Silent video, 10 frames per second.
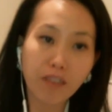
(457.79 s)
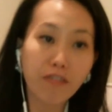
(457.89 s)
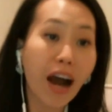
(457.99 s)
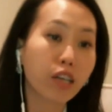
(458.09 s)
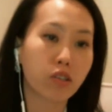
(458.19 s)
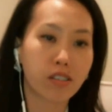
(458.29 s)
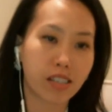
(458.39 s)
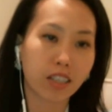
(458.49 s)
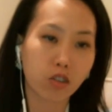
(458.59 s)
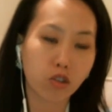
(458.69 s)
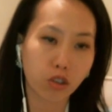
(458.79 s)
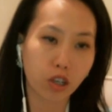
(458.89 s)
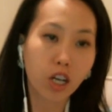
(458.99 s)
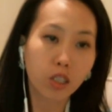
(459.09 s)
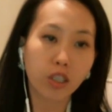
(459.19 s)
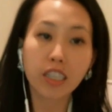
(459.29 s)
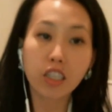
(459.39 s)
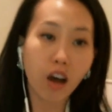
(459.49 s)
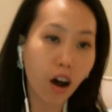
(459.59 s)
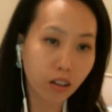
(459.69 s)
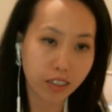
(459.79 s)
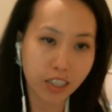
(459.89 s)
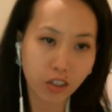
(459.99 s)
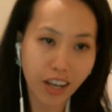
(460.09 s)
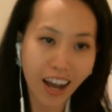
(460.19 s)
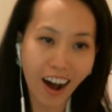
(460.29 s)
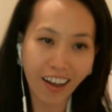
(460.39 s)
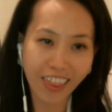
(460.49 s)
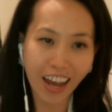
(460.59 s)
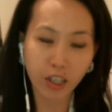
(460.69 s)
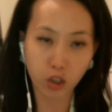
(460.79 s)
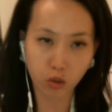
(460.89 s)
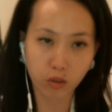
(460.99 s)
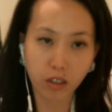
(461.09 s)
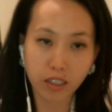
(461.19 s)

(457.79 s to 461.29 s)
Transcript: provide your signature, to acknowledge um, that you,